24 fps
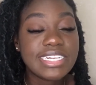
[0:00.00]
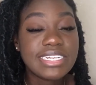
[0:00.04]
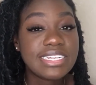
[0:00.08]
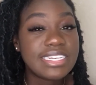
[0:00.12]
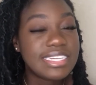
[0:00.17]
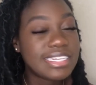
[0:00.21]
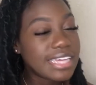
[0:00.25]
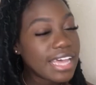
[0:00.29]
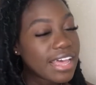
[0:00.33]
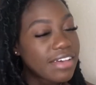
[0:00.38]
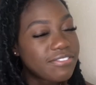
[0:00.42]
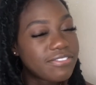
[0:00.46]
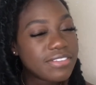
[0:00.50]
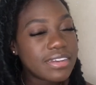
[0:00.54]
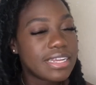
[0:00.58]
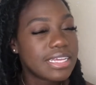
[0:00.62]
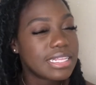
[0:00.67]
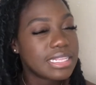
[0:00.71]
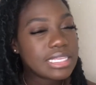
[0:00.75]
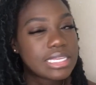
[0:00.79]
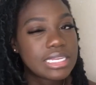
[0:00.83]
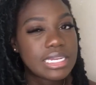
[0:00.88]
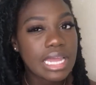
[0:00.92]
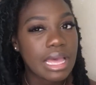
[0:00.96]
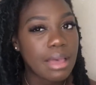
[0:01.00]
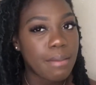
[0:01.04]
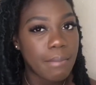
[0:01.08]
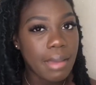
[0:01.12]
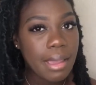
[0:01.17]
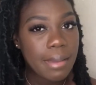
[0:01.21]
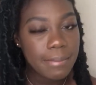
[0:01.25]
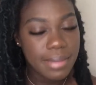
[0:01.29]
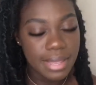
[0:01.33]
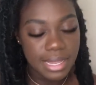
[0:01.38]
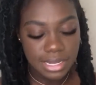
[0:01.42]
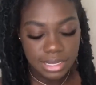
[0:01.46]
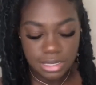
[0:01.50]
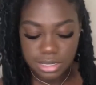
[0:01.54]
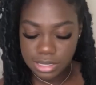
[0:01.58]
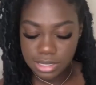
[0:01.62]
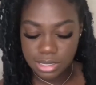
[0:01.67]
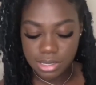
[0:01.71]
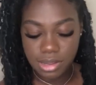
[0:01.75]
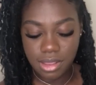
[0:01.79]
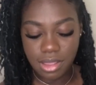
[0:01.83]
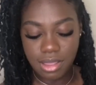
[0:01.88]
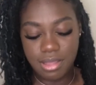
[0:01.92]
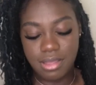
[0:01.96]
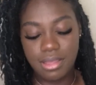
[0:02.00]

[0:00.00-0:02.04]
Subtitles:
Definitely not my best.